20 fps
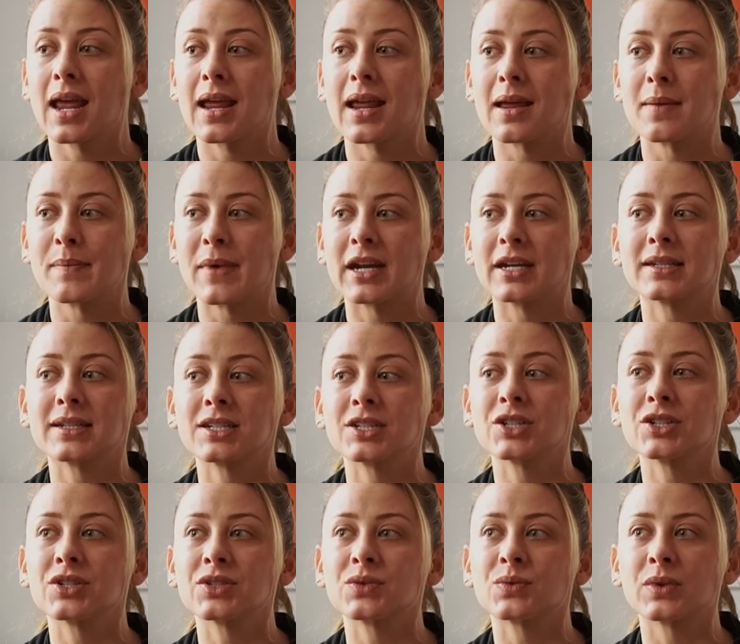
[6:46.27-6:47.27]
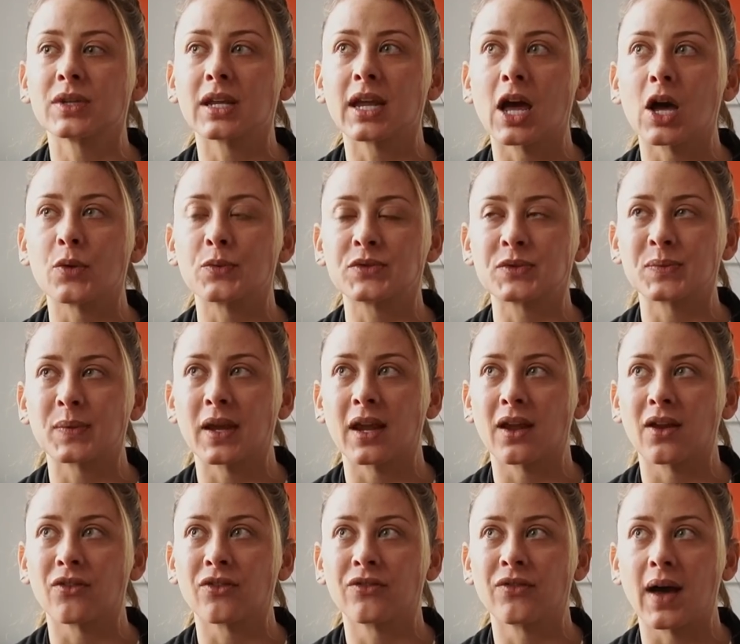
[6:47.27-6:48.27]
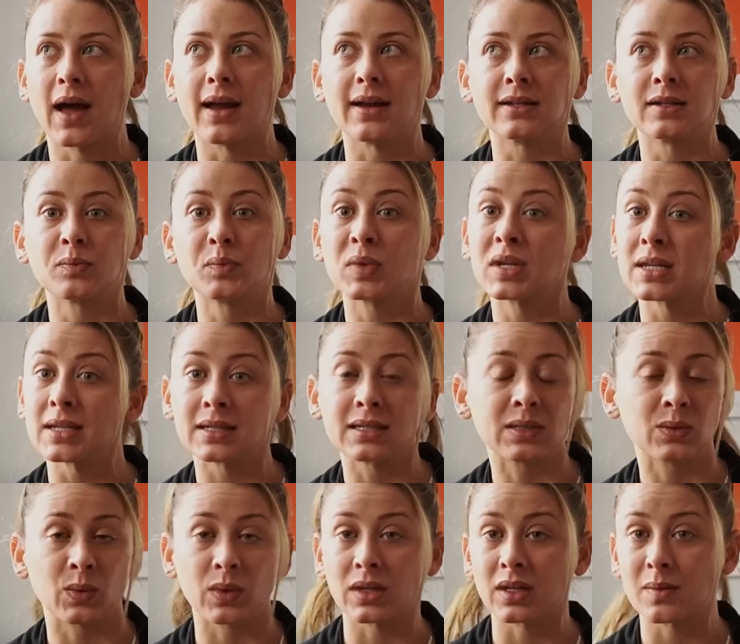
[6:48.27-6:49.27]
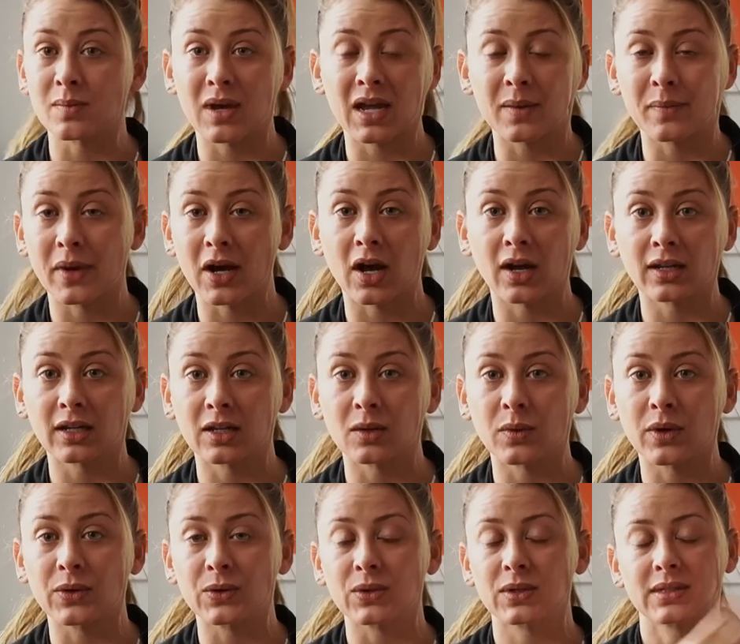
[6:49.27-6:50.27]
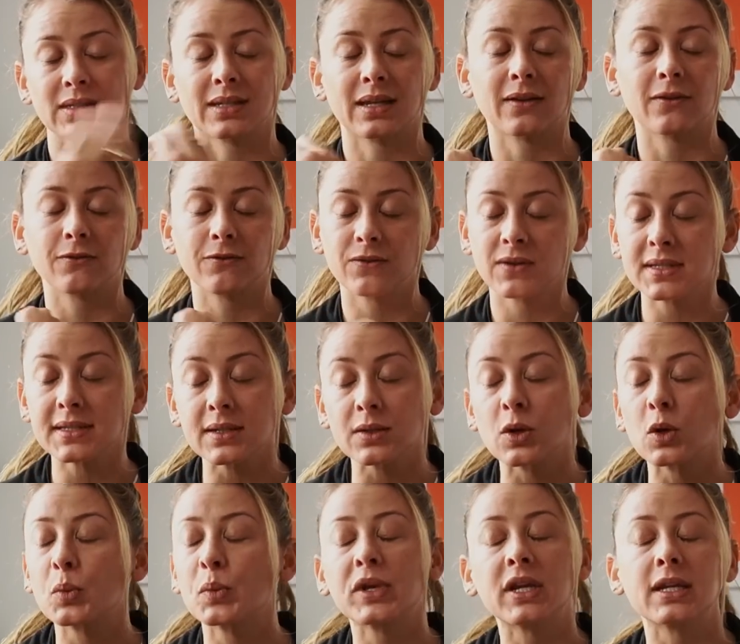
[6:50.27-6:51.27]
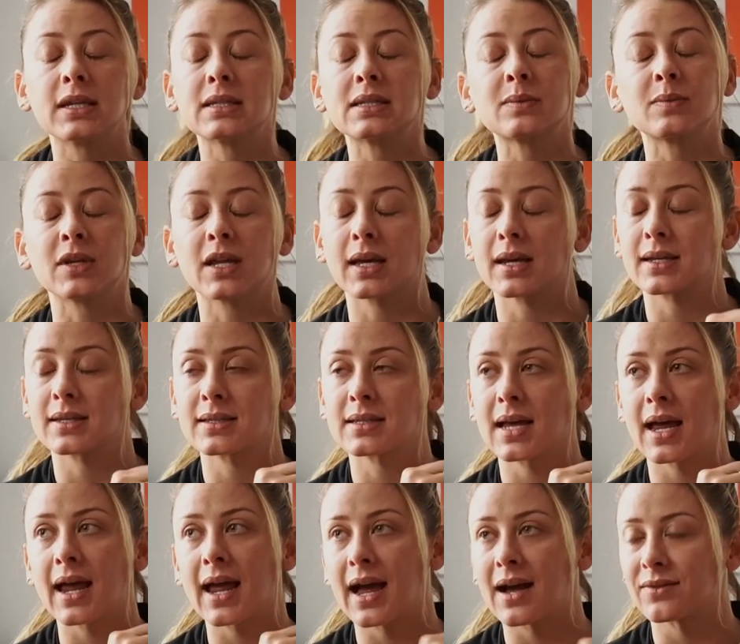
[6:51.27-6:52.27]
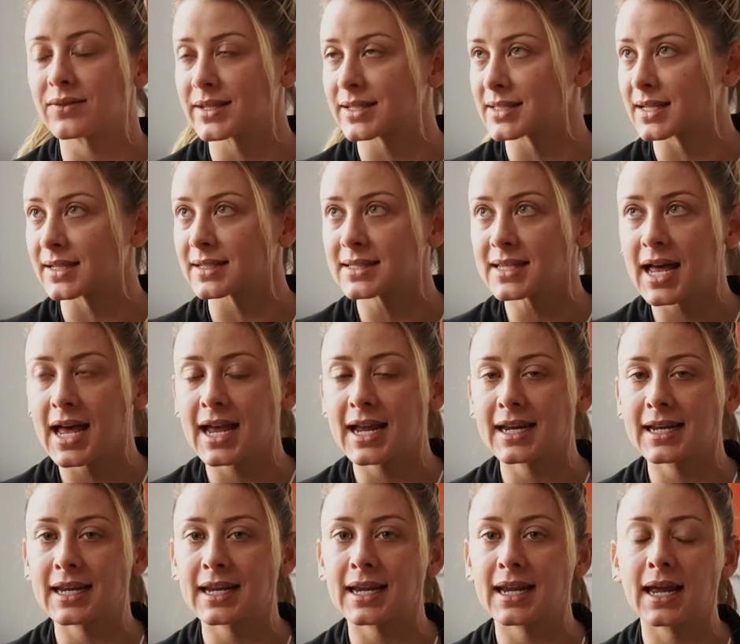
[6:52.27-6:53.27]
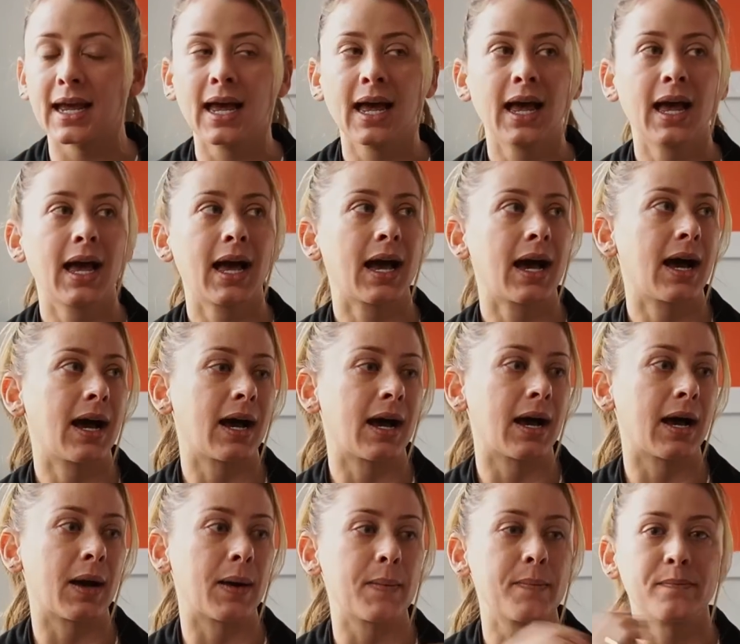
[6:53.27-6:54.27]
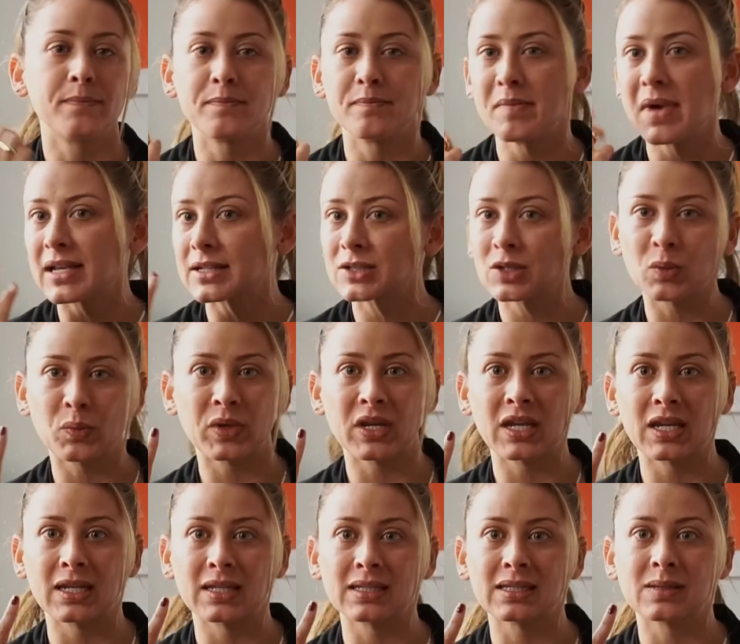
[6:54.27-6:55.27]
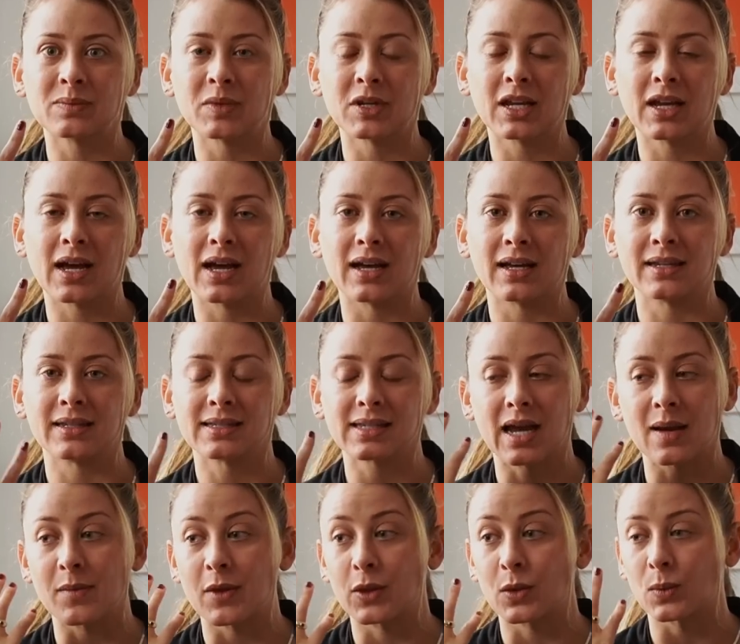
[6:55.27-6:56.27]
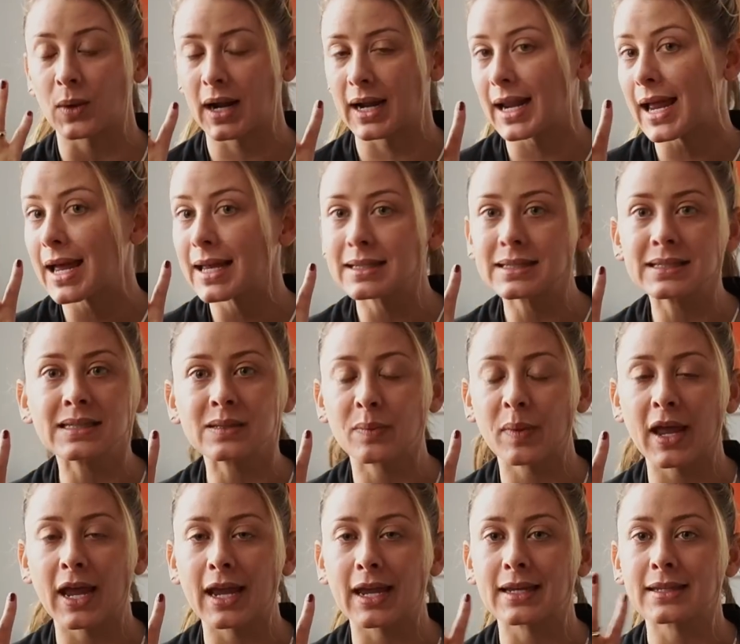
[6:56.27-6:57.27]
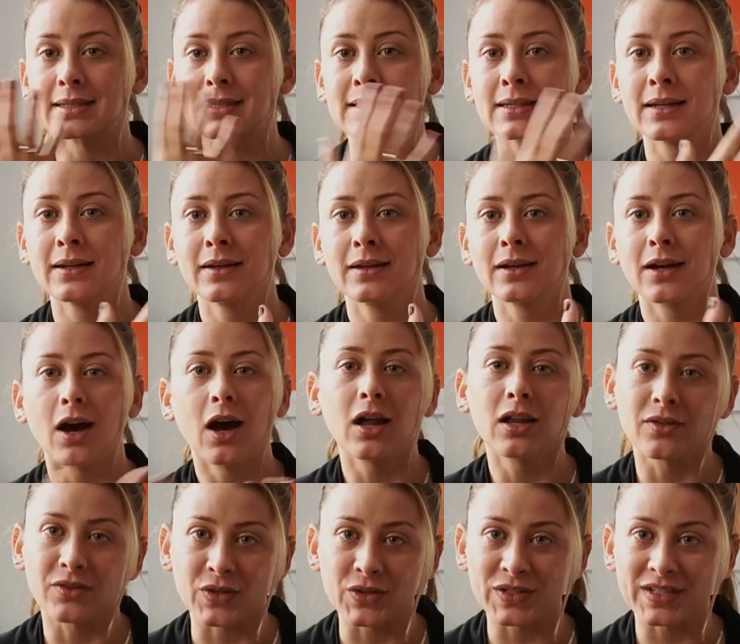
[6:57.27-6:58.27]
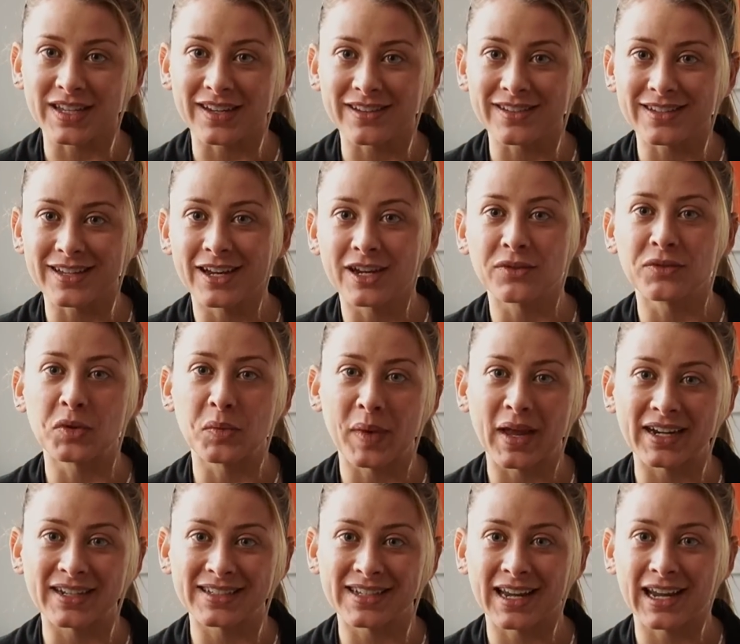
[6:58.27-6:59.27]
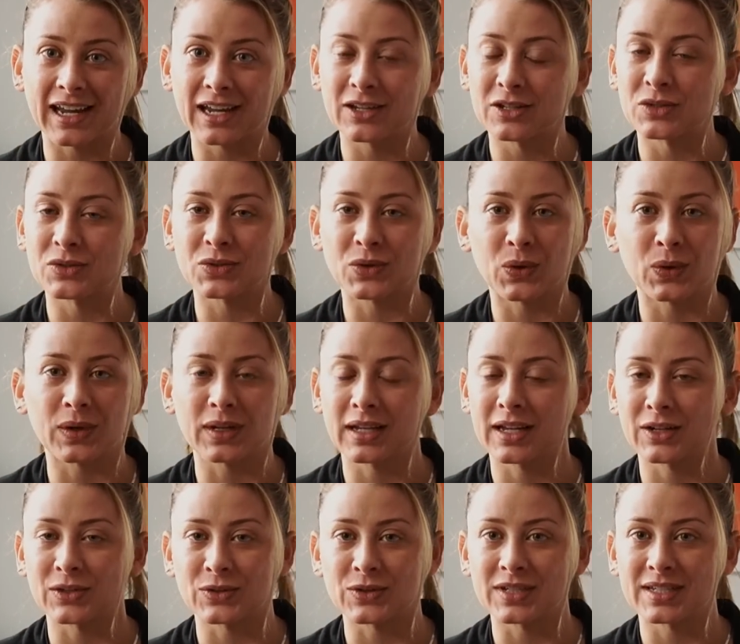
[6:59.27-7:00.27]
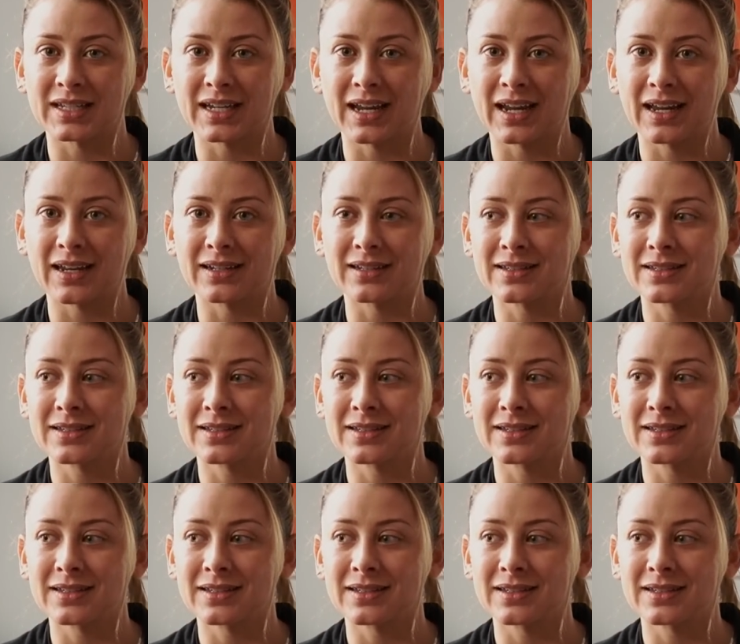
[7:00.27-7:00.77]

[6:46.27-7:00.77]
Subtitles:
And meditation just really helps me find peace within my body, whether it's like physical peace because I have less anxiety, mental peace because I'm in the right headspace, all of those things. And if you meditate, you totally understand.